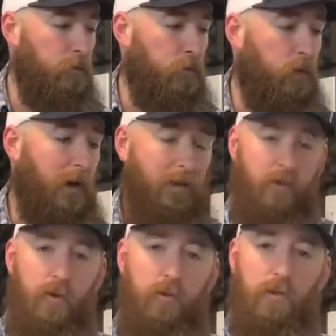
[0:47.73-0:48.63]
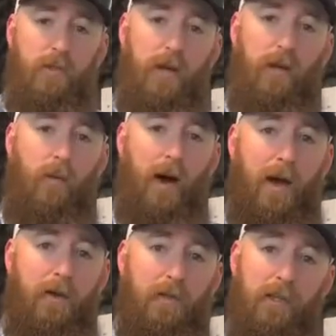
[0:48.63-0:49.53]
what I've used, kind of
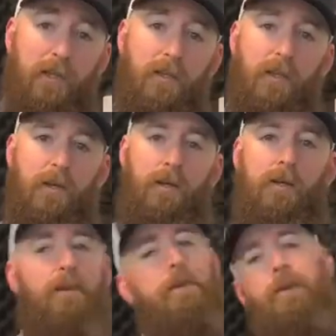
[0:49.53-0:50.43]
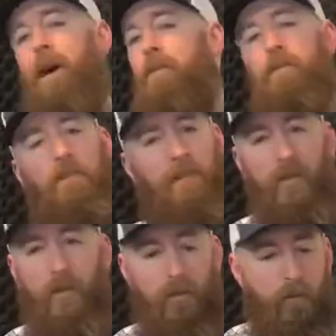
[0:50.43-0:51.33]
why I use it, obviously
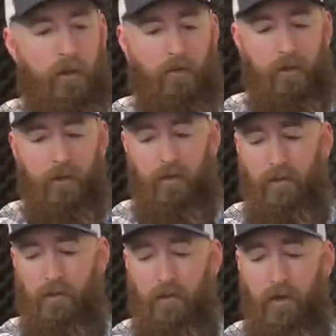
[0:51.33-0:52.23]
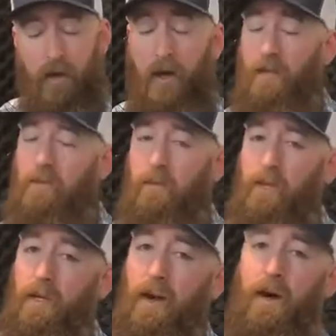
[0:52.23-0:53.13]
some of the benefits, and some
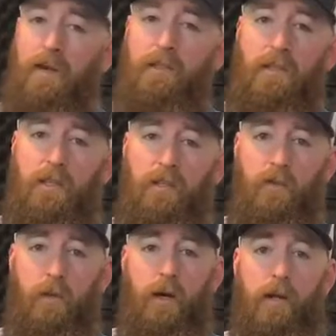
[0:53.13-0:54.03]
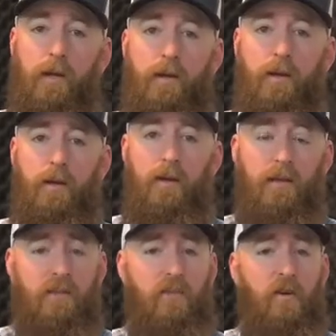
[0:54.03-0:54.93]
of the cons to each one.
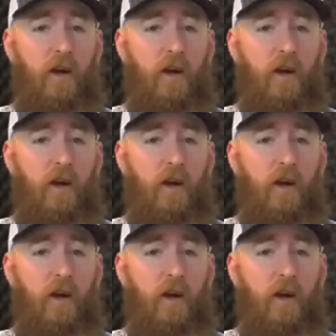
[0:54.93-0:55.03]
And let's start